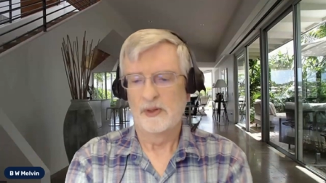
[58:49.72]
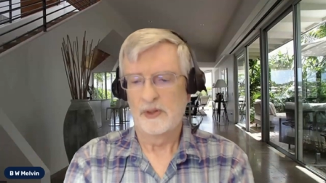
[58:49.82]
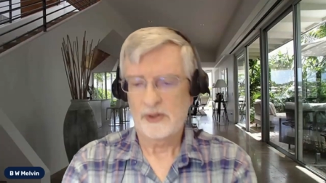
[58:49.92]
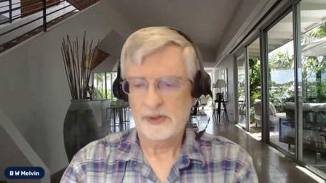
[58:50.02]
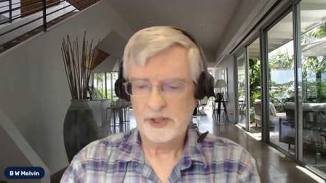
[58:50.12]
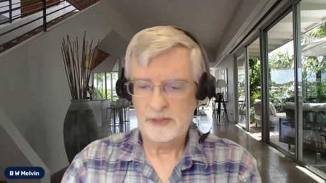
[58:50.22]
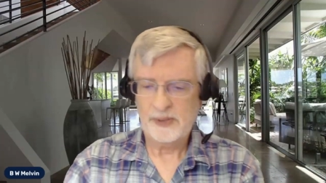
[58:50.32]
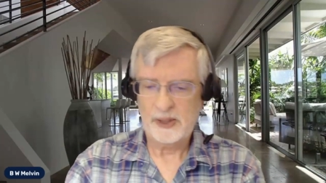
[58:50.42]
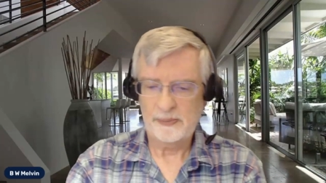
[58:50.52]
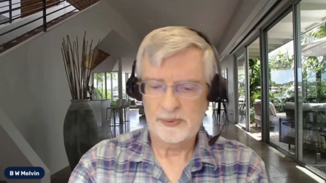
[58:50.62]
because these
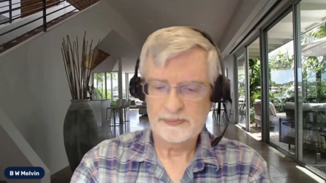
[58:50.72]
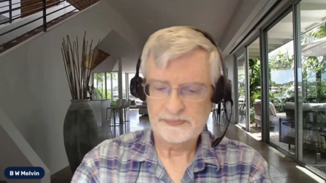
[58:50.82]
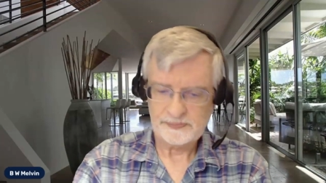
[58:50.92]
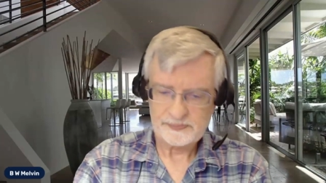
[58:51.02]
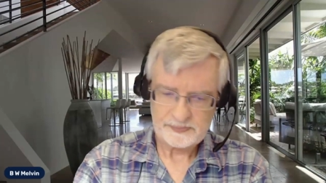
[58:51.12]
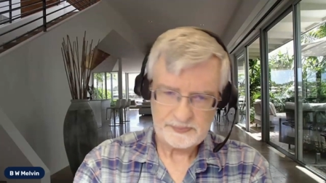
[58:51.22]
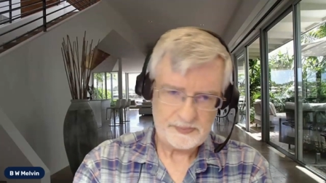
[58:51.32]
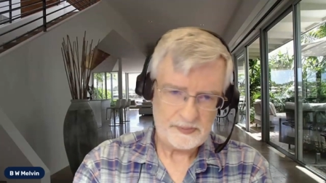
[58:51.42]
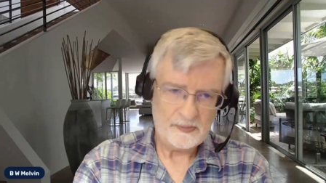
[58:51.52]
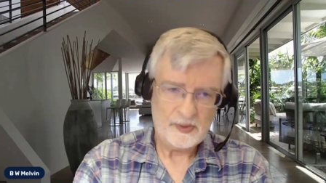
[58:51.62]
people
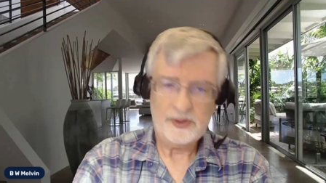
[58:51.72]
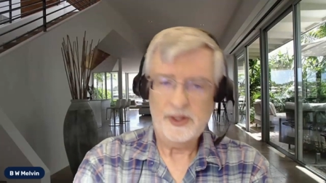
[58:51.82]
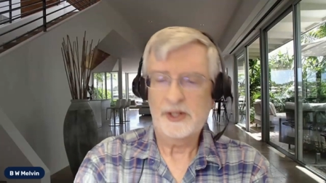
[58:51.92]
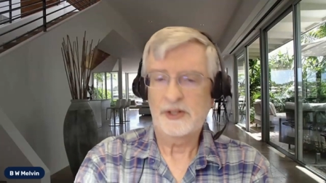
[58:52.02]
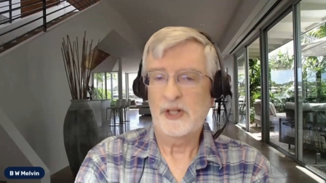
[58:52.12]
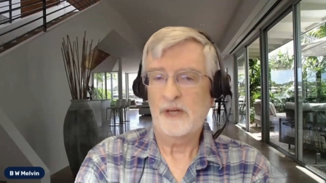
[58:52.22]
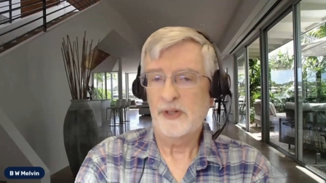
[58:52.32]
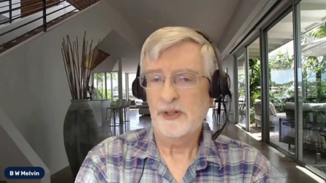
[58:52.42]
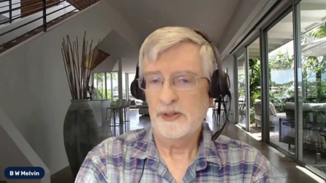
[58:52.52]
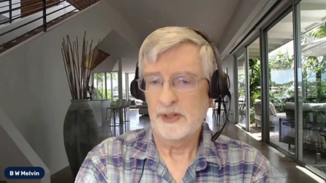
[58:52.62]
think it's
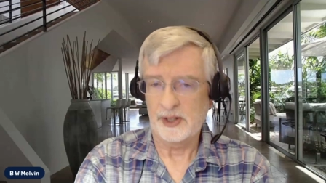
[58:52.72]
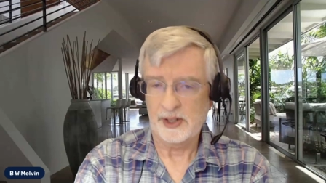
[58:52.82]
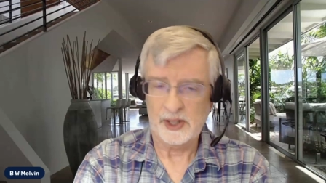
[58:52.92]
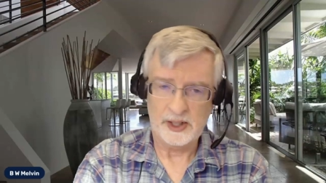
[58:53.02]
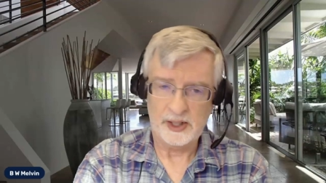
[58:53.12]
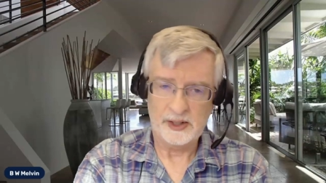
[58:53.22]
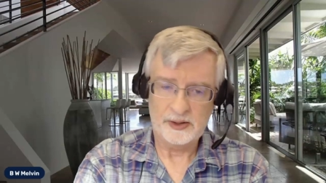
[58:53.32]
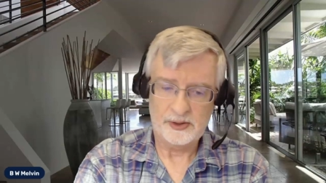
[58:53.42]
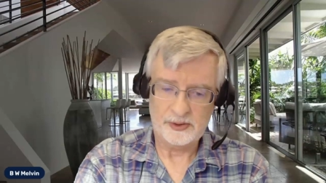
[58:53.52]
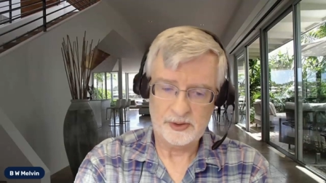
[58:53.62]
loving and kind
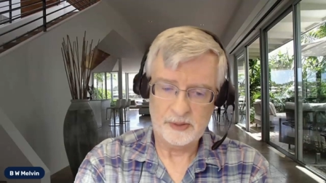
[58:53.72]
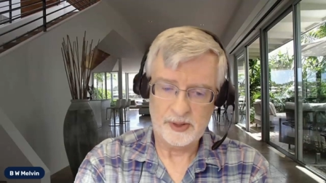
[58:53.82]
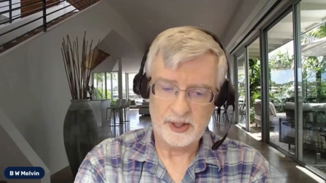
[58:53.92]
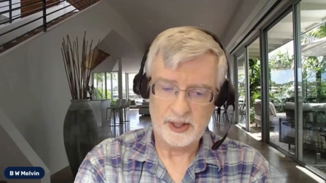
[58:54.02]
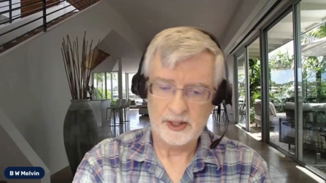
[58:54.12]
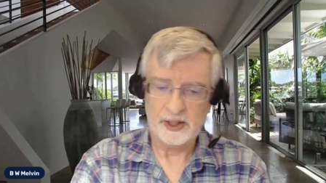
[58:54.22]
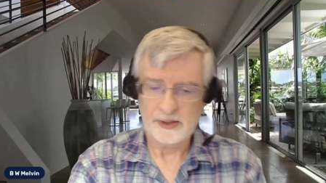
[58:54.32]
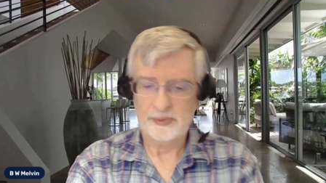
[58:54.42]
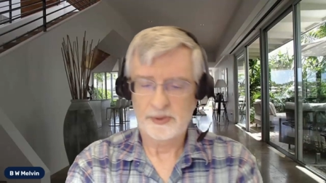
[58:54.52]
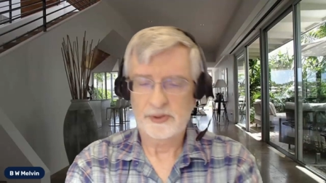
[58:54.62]
to eliminate
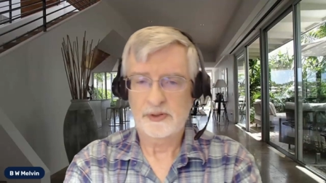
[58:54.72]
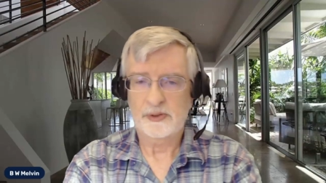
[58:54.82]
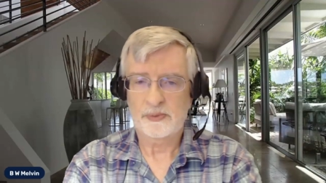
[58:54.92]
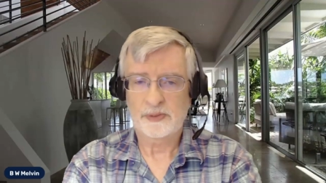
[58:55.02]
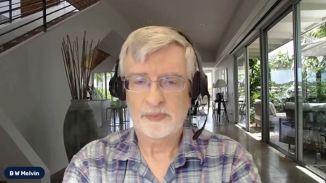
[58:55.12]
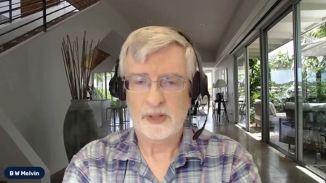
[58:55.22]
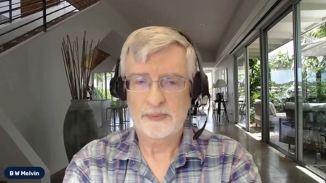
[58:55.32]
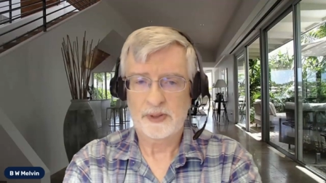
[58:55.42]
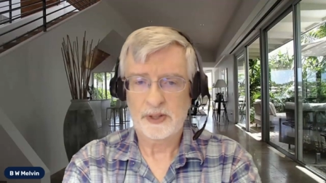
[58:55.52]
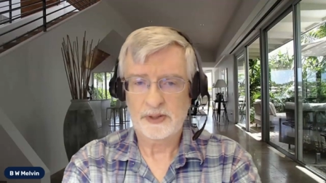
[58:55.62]
90% of the world's
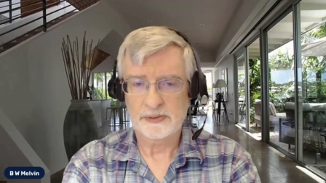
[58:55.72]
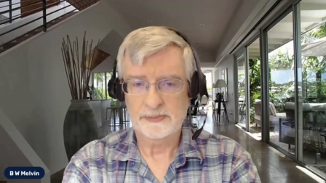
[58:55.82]
population